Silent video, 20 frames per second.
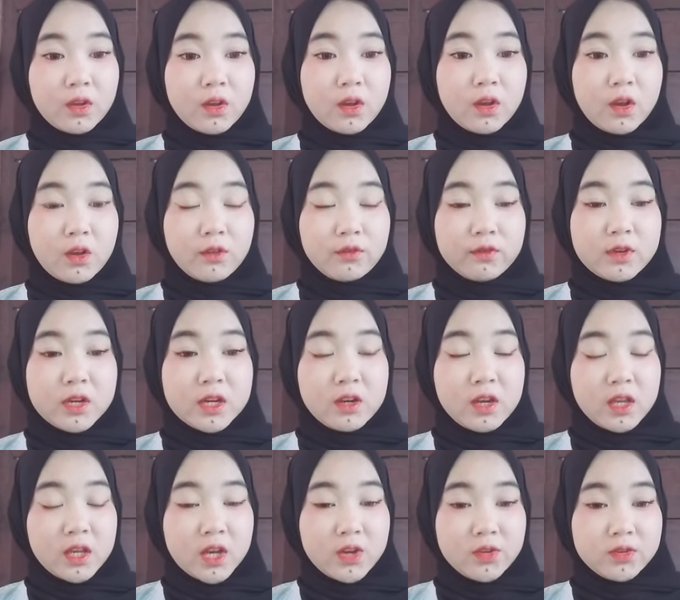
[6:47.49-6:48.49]
of the
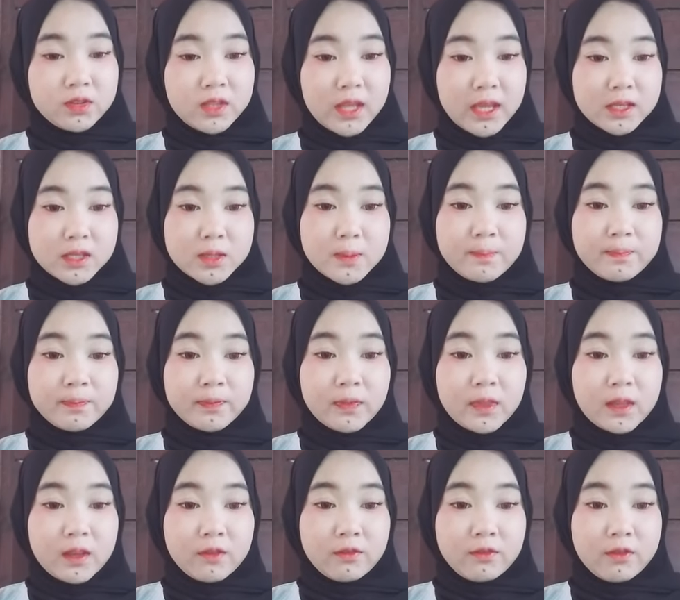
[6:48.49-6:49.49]
recount text.
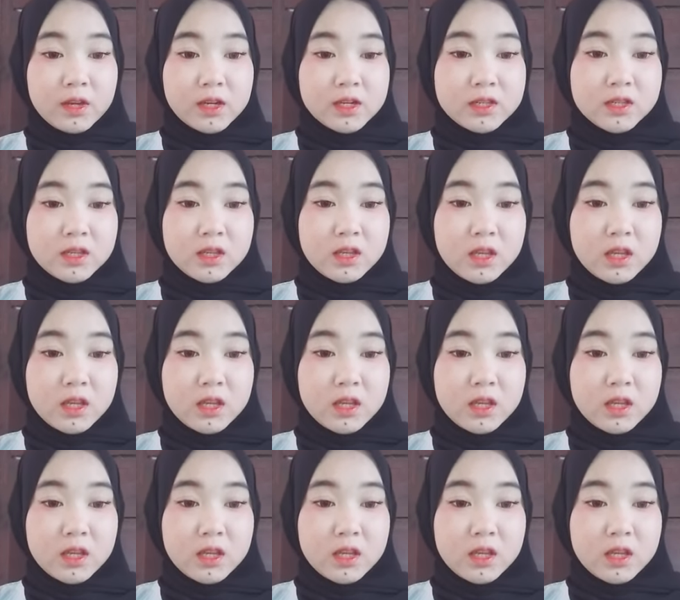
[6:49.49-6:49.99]
First,